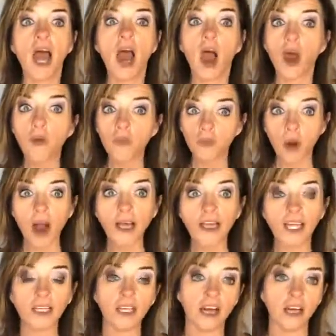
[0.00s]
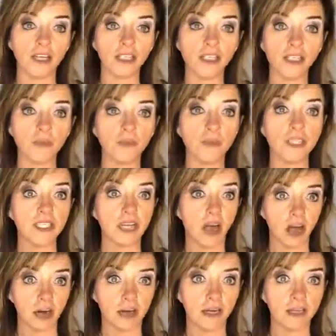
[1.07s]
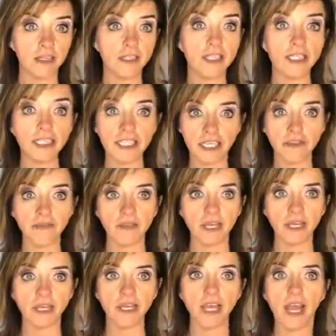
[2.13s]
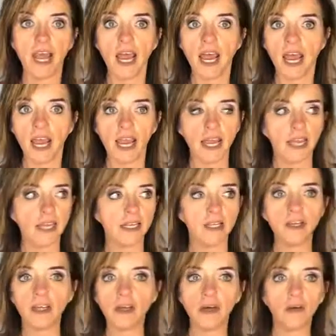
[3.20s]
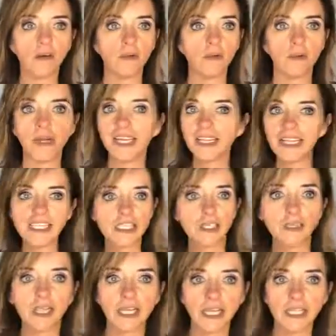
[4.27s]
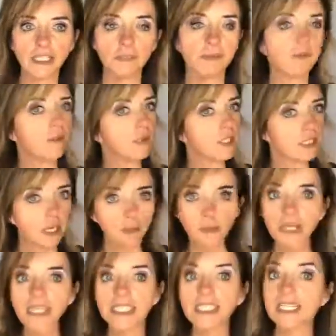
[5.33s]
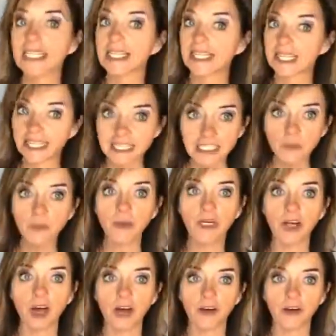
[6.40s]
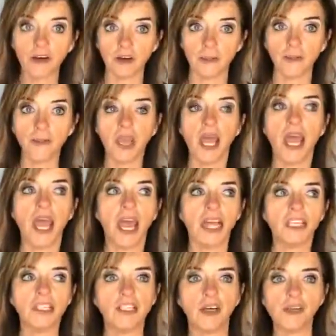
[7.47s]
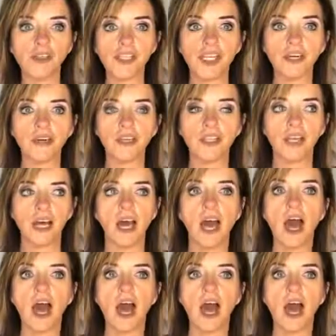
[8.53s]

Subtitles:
a rocket launch was on the TV. And, we get these little hints, but for some reason, this one caught her. And so she heard the